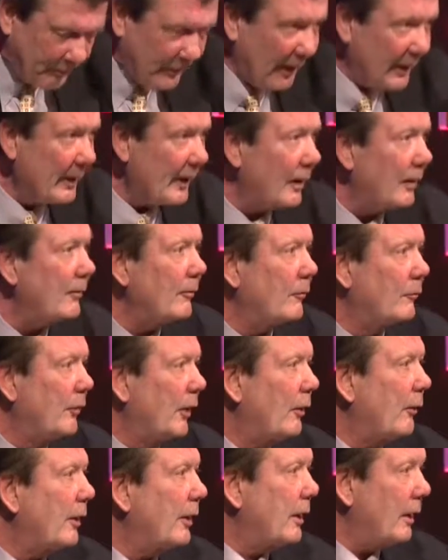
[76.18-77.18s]
Yeah,
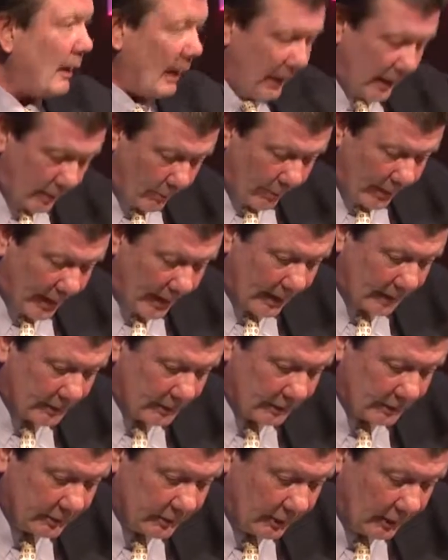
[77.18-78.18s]
very good highway
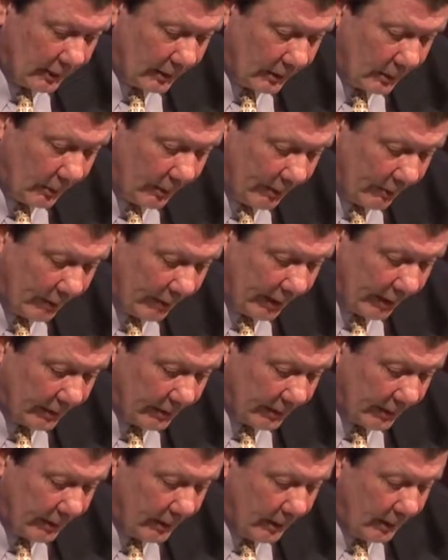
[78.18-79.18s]
access, quite
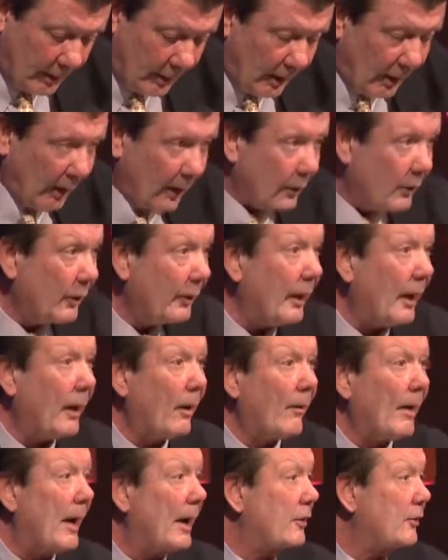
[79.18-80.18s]
frankly. Good
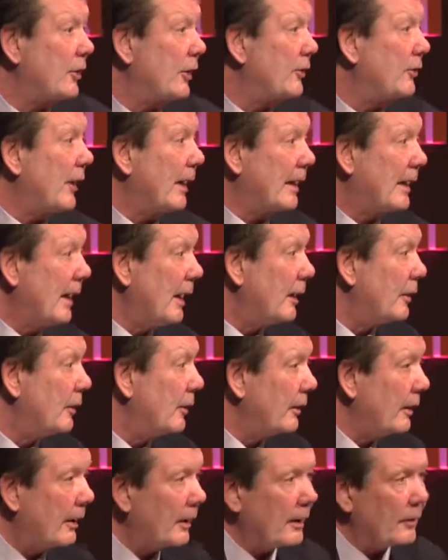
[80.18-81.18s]
air access. Again,
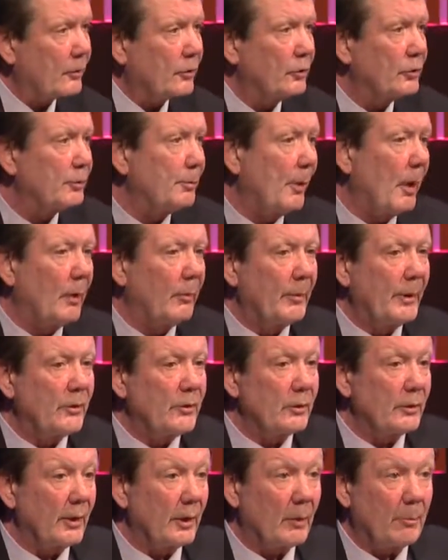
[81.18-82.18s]
you got two small
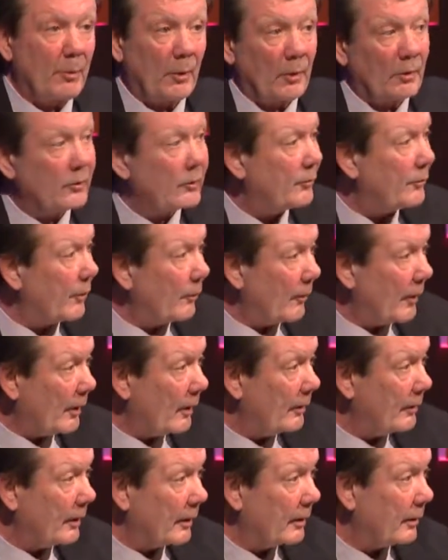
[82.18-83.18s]
regional airports if you want
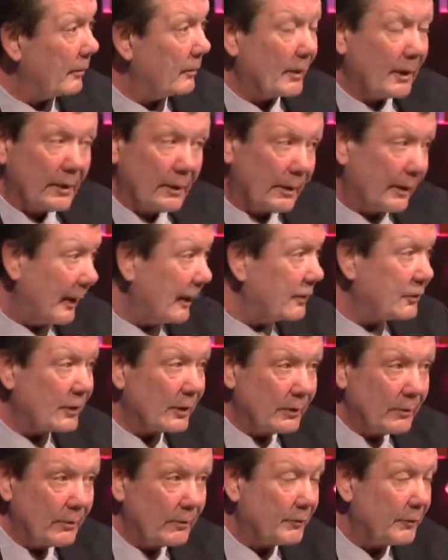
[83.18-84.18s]
to, that are nice
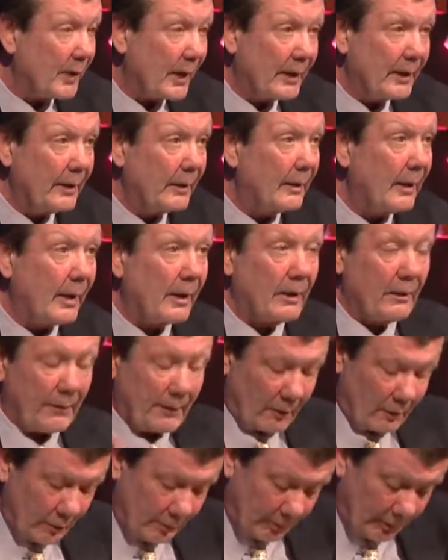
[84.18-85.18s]
to fly in and out of,
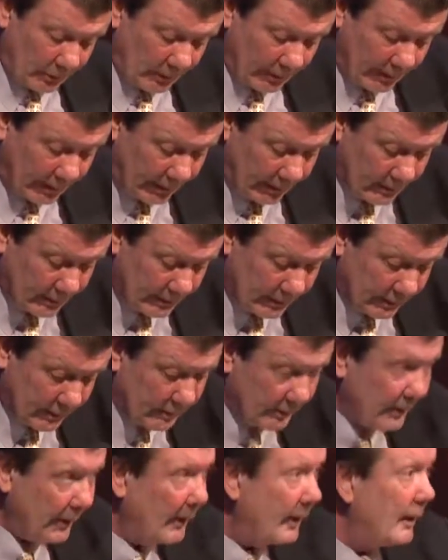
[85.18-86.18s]
Harrisburg and
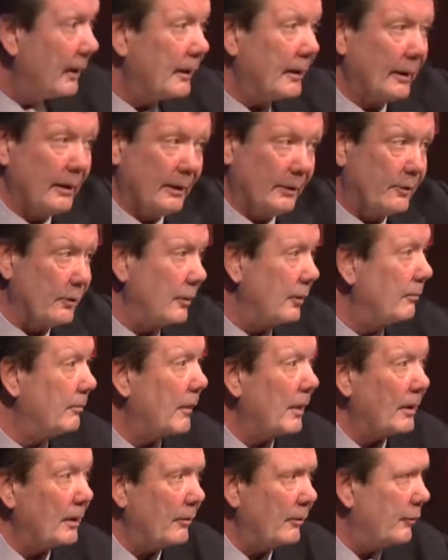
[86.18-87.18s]
Allentown. Get into
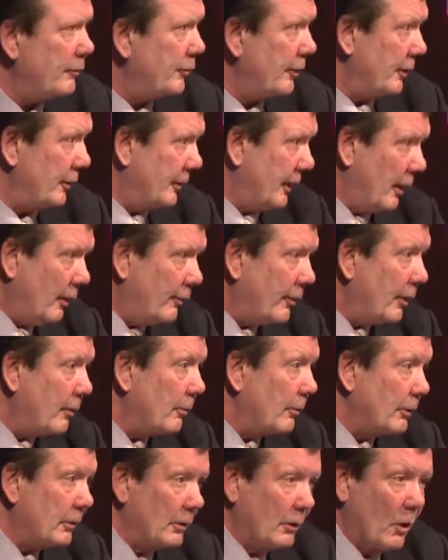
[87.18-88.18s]
Philadelphia
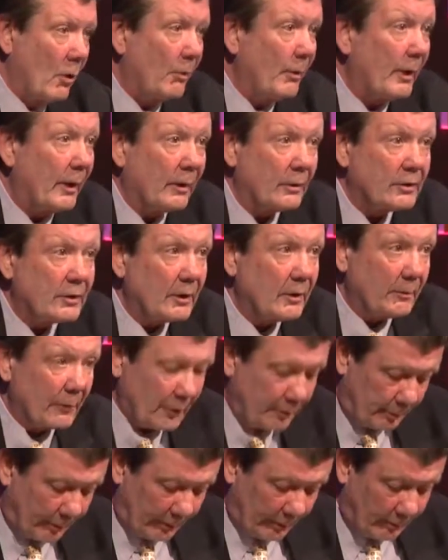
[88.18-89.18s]
with global air
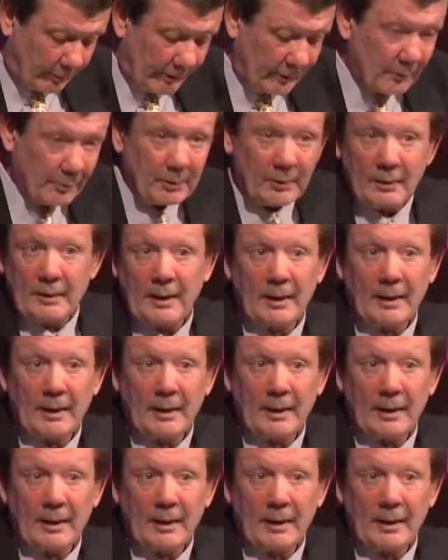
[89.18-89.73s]
service, pretty reasonable.